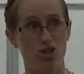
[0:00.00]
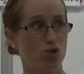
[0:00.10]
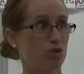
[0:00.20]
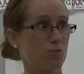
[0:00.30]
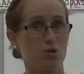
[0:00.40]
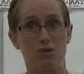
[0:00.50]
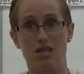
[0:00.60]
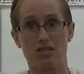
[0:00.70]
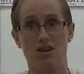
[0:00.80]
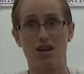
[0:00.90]
So you're supposed to be
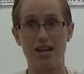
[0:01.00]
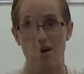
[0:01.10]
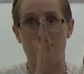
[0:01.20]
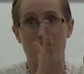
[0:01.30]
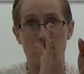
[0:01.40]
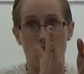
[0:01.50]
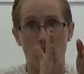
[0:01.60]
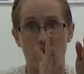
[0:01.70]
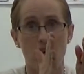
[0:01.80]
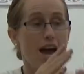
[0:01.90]
this long and now it's this long.
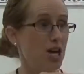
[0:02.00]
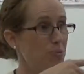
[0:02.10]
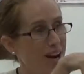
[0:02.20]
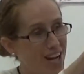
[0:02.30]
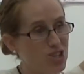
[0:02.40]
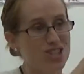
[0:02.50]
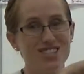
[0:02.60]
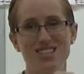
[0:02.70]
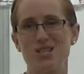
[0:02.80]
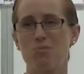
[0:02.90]
And you might actually
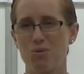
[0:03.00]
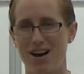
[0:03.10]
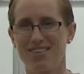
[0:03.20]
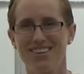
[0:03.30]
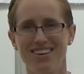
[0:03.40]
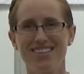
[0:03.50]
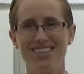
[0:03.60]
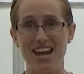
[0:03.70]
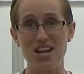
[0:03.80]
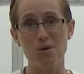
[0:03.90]
see some around
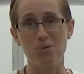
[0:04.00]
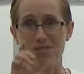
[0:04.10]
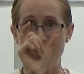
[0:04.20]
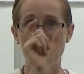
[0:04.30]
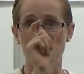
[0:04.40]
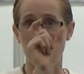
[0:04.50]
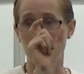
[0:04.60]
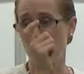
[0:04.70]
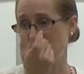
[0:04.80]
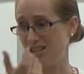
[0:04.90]
that end up with that where their
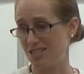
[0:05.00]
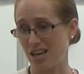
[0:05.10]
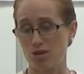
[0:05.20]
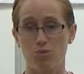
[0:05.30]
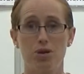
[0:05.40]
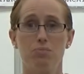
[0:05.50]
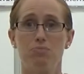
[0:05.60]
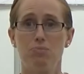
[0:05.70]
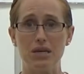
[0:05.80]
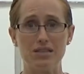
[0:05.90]
protein is like 3
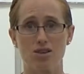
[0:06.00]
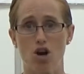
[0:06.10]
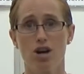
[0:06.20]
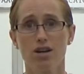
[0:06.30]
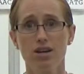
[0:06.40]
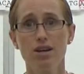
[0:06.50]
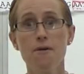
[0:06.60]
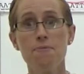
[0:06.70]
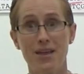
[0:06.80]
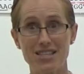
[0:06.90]
beads long.
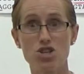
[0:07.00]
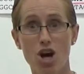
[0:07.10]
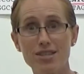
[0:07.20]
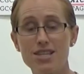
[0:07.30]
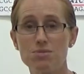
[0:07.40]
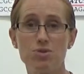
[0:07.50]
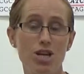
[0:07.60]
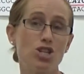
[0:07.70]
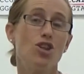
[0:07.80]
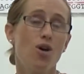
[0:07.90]
That's a nonsense
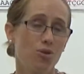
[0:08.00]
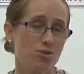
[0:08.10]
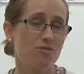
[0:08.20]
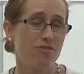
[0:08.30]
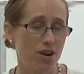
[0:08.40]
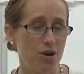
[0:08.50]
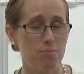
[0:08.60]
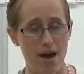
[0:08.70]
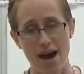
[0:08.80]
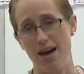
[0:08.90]
mutation. Those are very
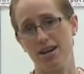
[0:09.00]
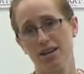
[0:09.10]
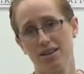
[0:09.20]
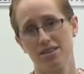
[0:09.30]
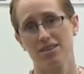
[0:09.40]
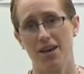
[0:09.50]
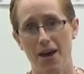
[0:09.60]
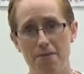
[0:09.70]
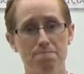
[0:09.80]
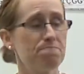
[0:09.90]
bad.
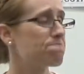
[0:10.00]
Okay?